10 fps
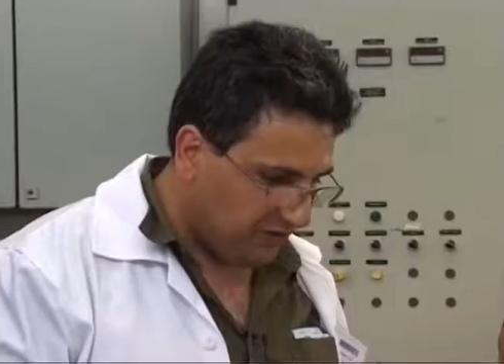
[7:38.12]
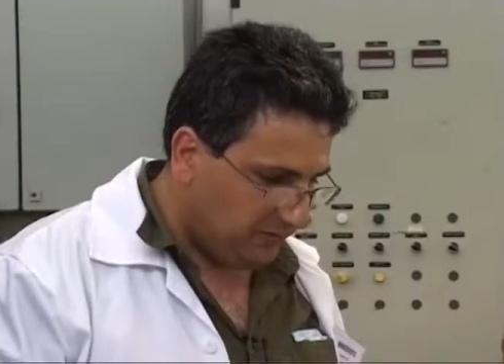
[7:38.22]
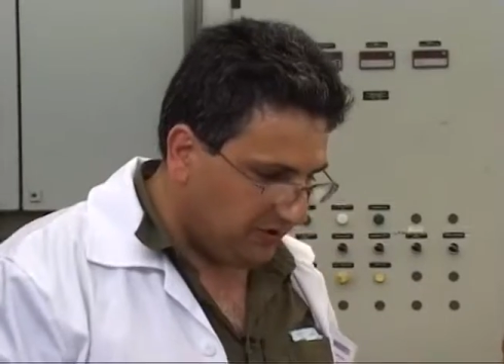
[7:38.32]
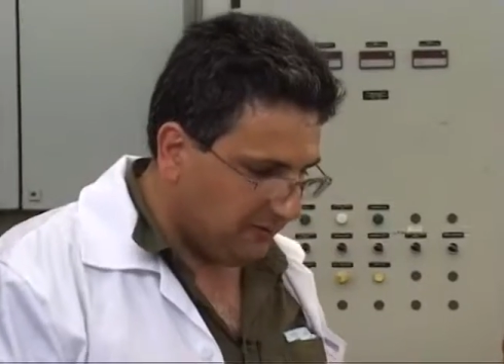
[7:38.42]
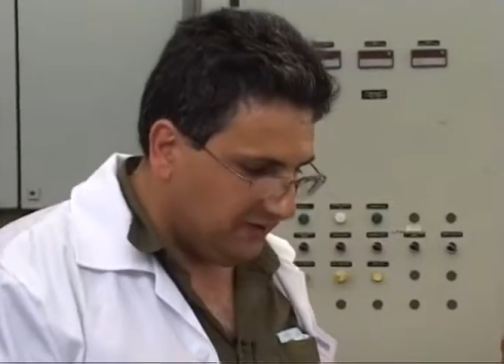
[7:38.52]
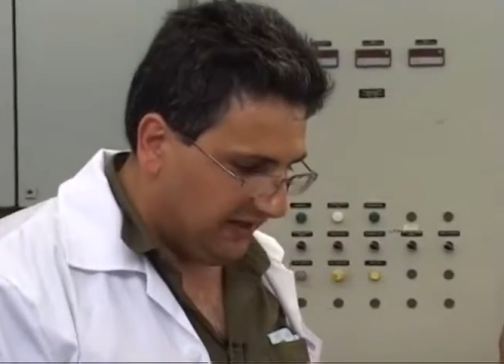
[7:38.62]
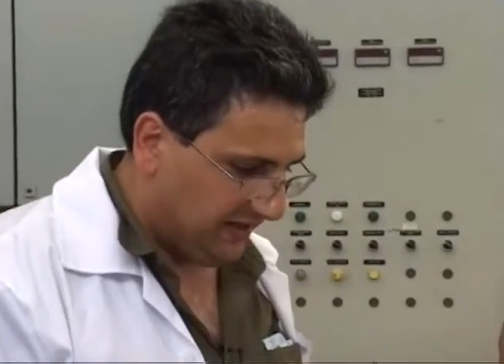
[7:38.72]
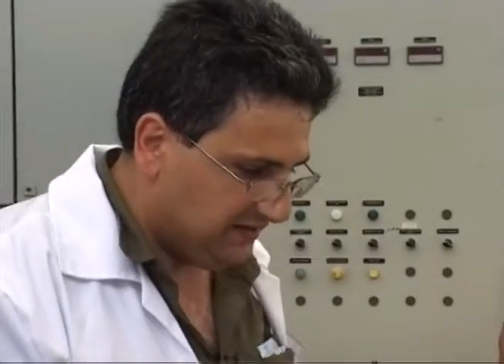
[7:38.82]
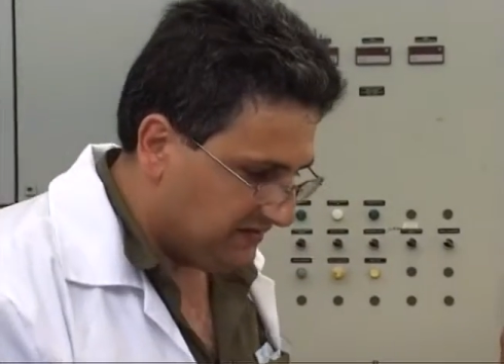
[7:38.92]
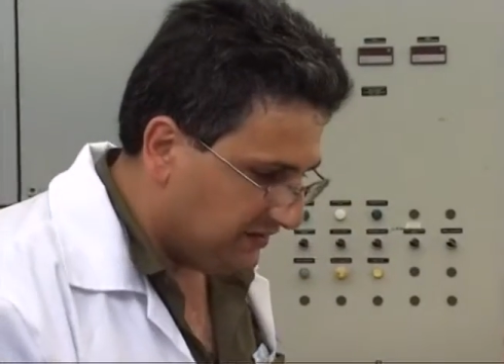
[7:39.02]
problem
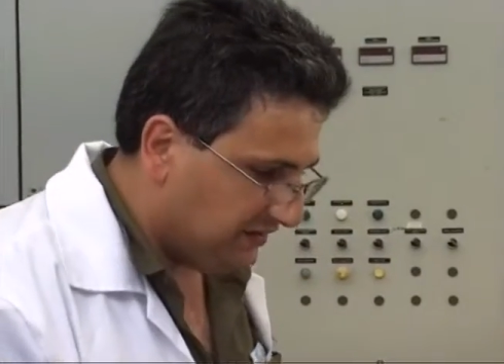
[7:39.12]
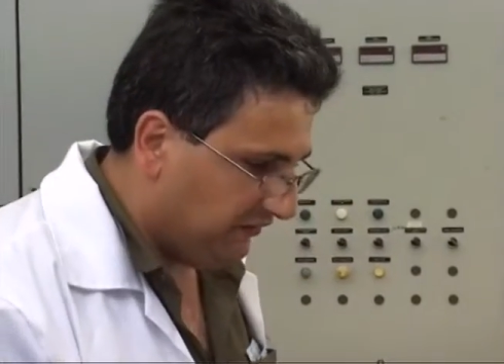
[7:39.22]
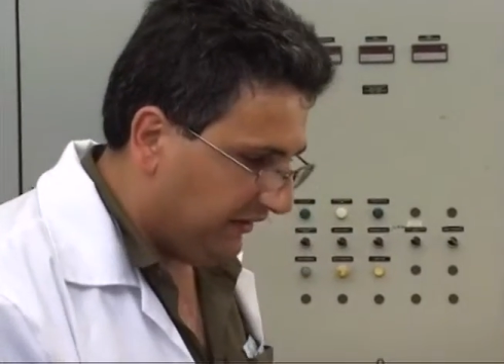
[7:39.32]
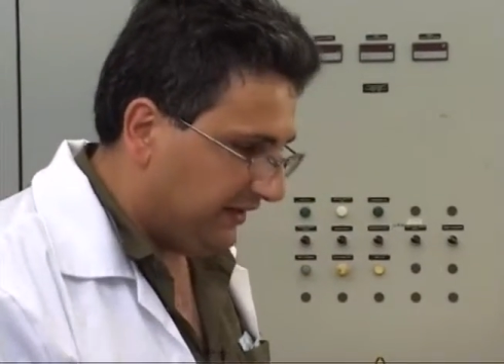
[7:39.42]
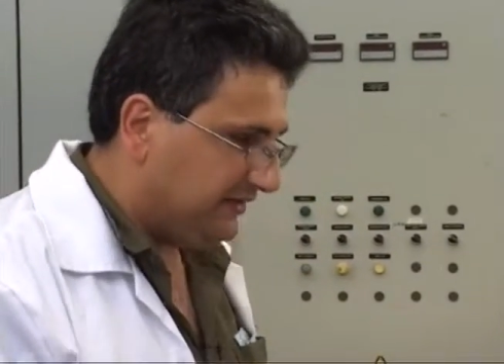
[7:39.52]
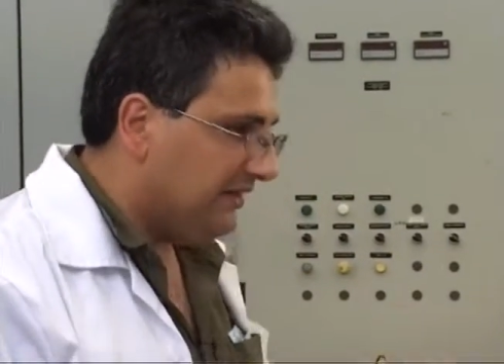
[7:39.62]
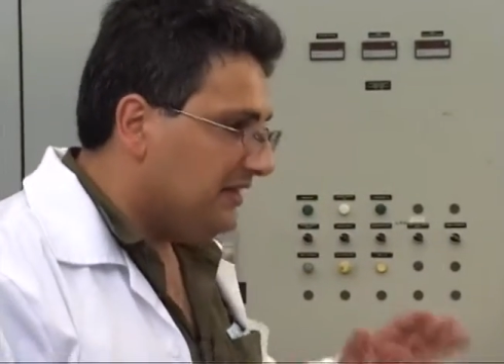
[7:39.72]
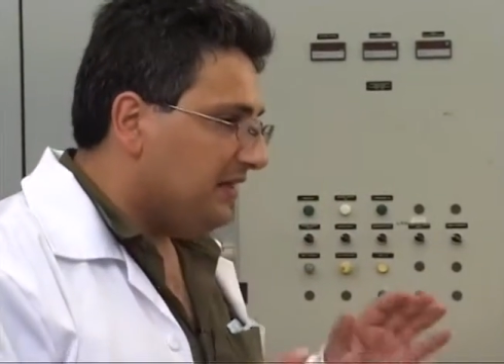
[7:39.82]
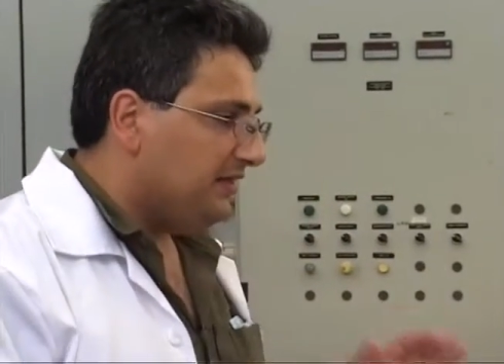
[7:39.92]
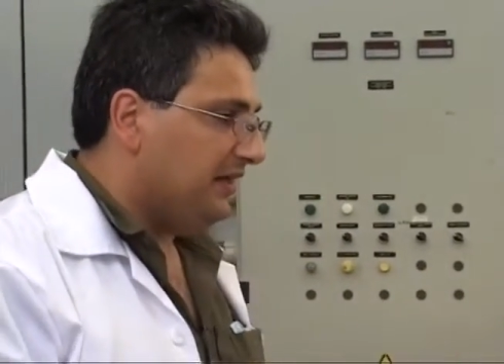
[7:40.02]
lies in the fact
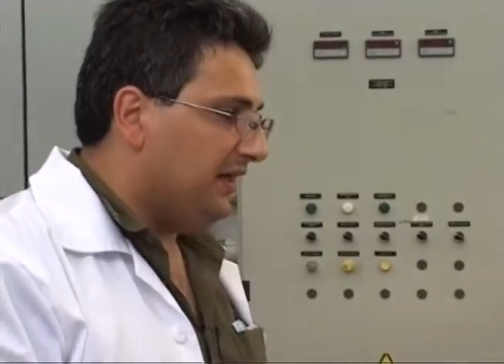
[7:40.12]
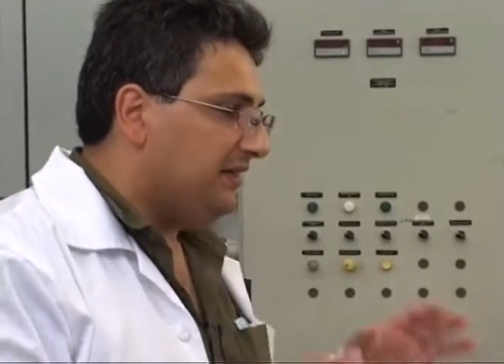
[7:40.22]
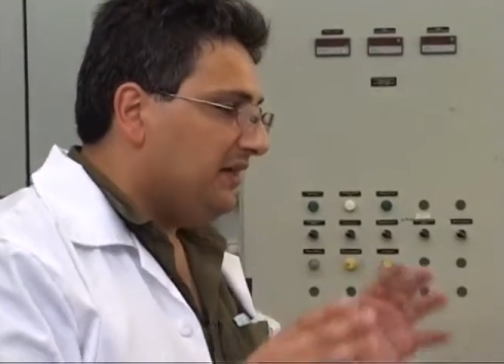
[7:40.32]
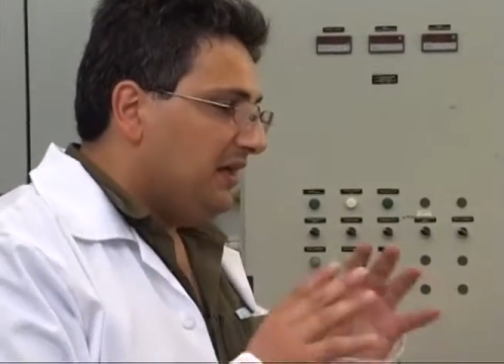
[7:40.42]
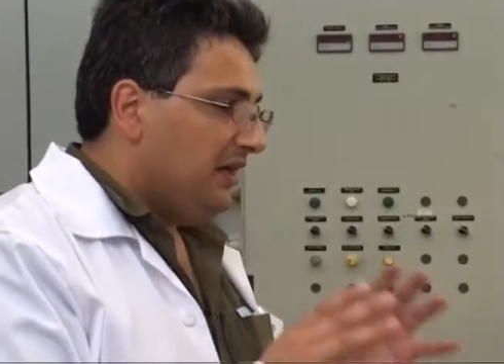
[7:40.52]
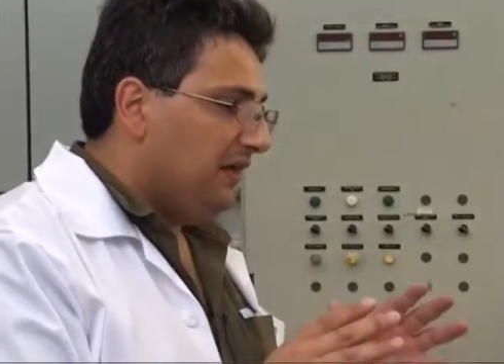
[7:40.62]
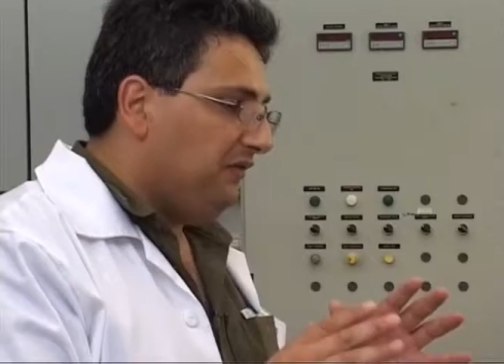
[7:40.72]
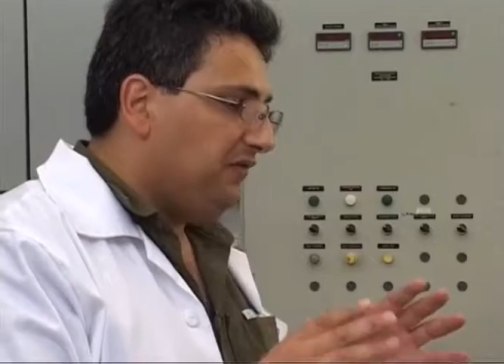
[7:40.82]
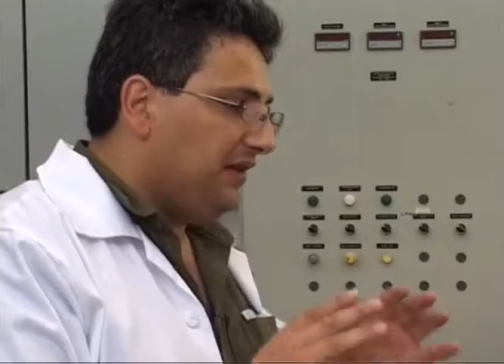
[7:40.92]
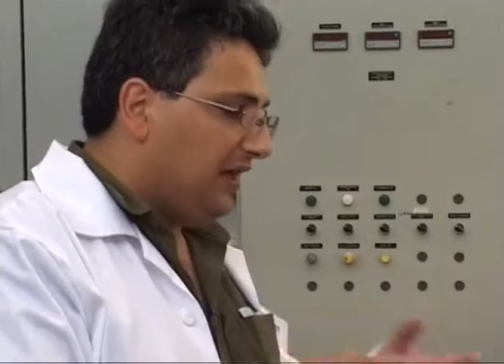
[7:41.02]
that
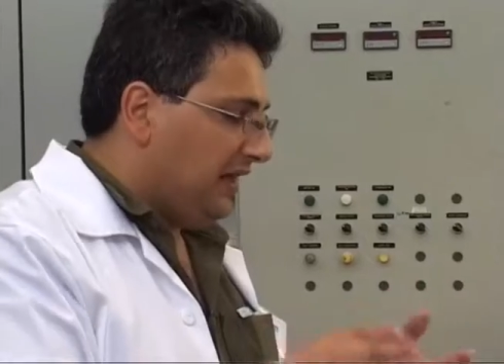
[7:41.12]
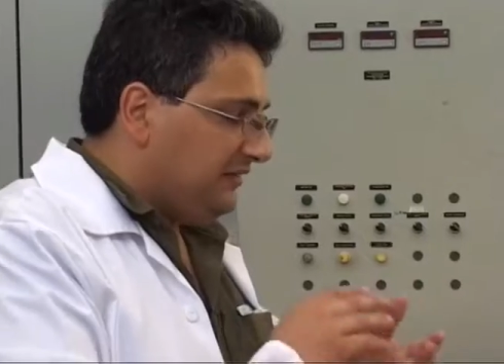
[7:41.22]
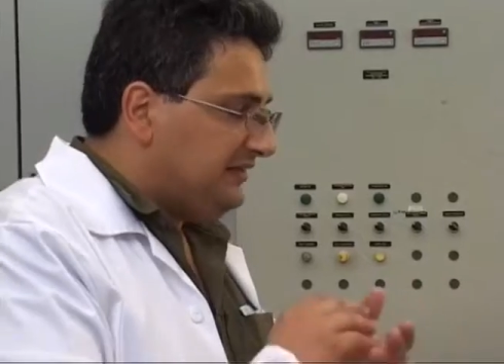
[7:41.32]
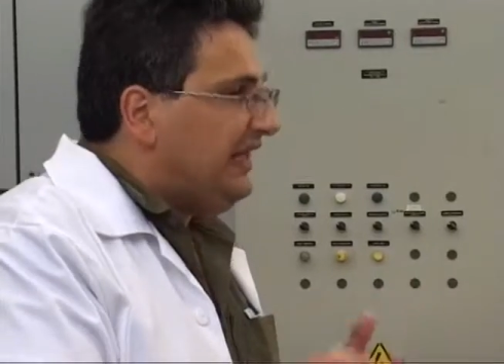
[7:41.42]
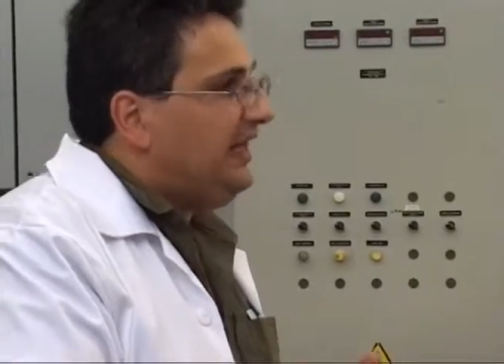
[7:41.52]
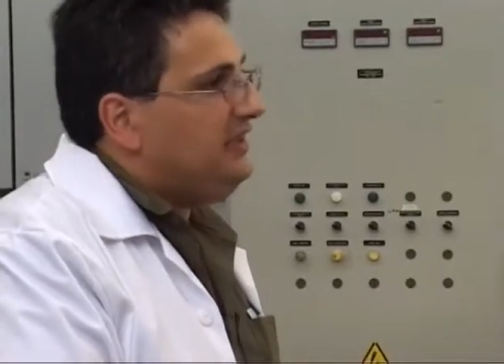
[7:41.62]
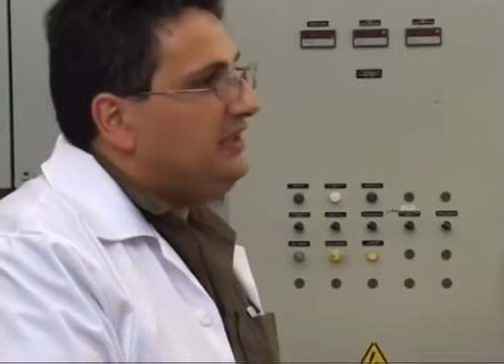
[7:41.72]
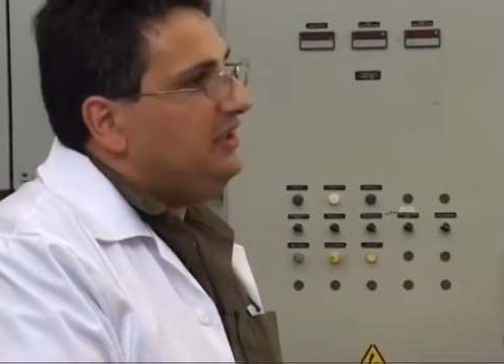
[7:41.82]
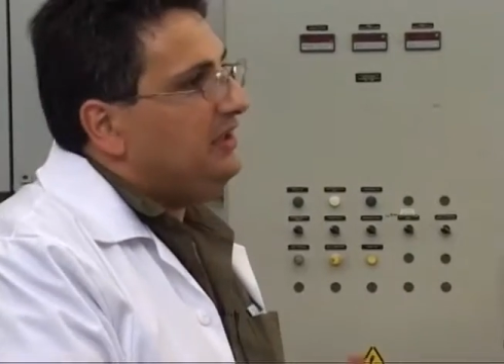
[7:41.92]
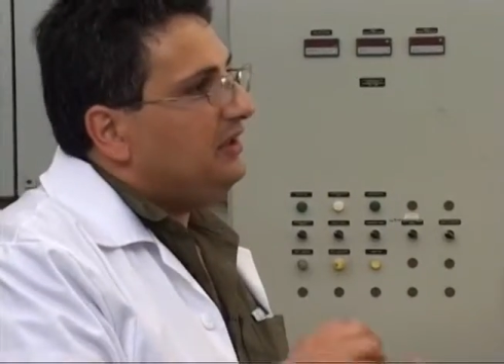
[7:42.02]
if there are
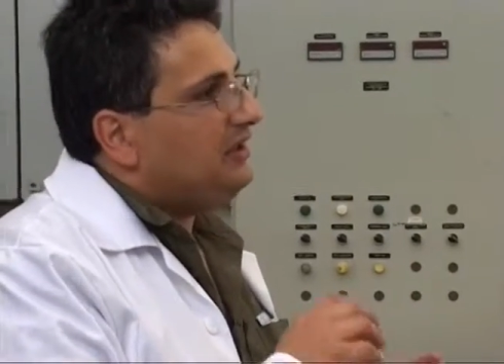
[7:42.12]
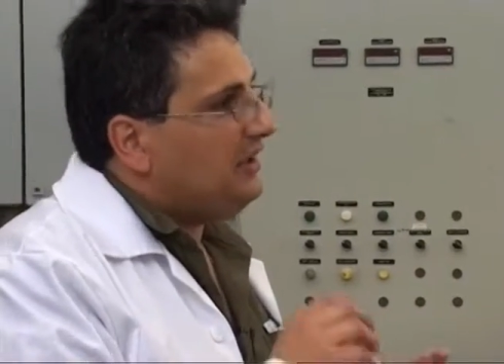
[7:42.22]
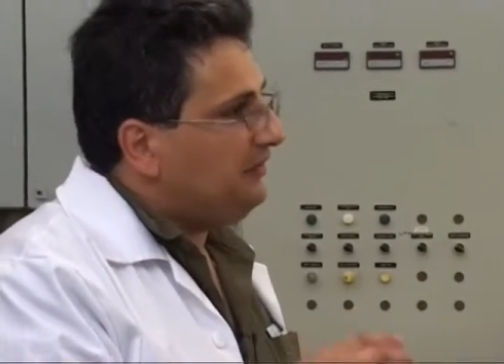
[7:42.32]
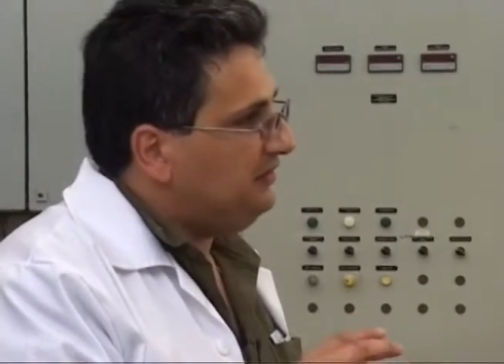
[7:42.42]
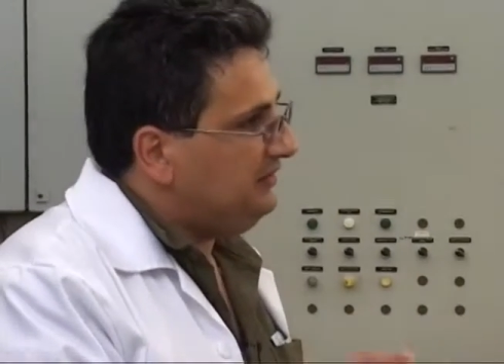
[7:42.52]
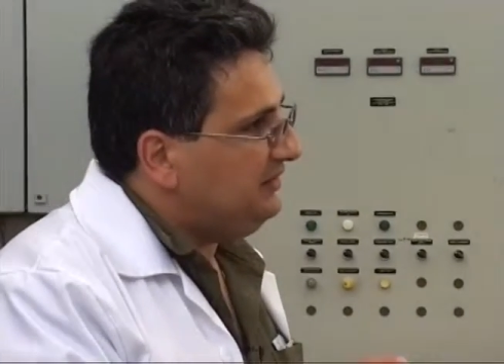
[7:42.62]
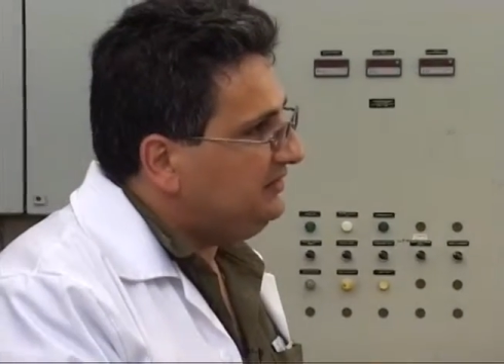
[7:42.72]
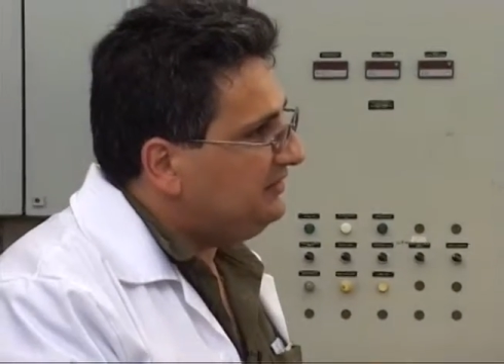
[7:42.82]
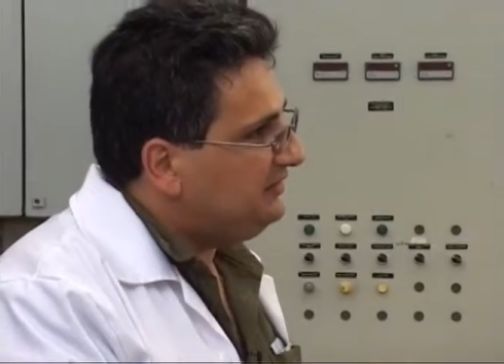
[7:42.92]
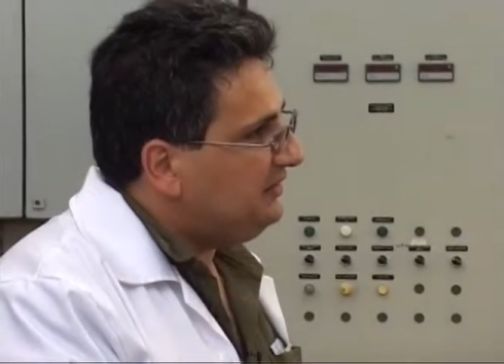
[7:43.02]
tiny
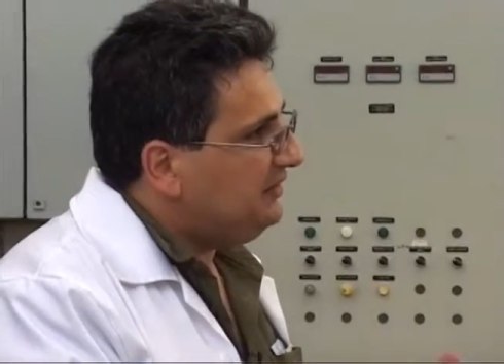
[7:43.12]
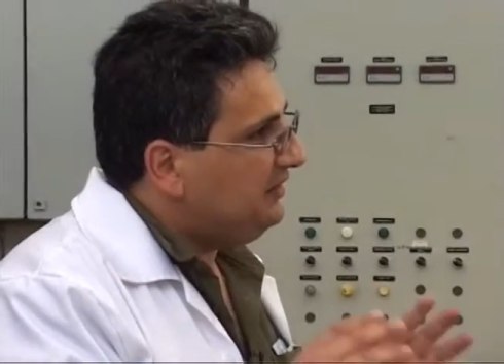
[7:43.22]
cavities